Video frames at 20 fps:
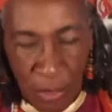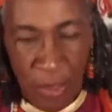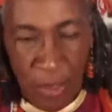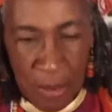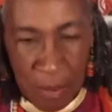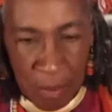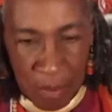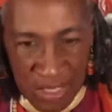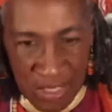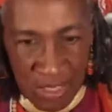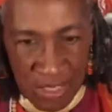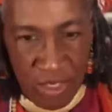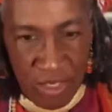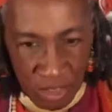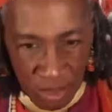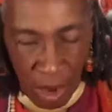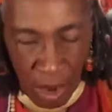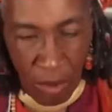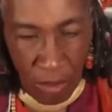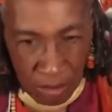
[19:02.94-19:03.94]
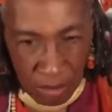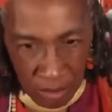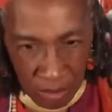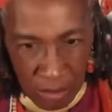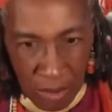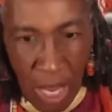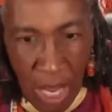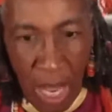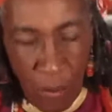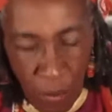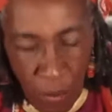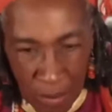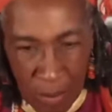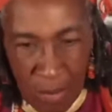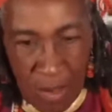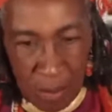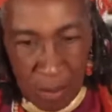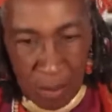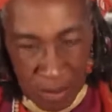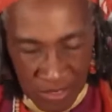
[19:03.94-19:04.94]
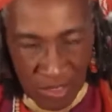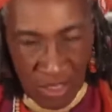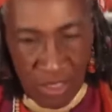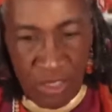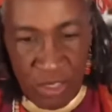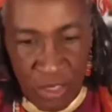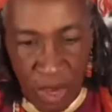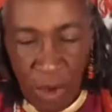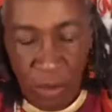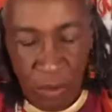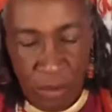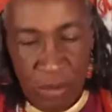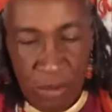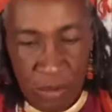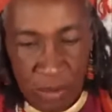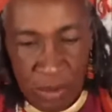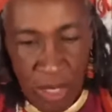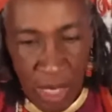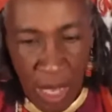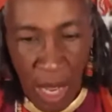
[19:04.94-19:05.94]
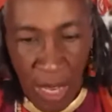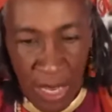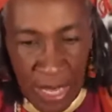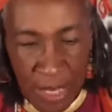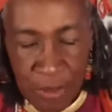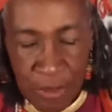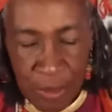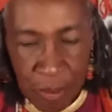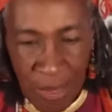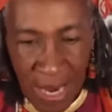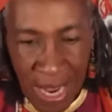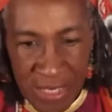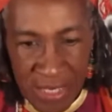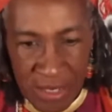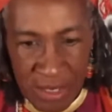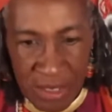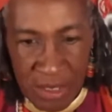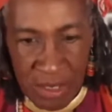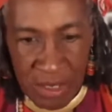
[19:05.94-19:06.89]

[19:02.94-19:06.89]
business owned, women business owned enterprises.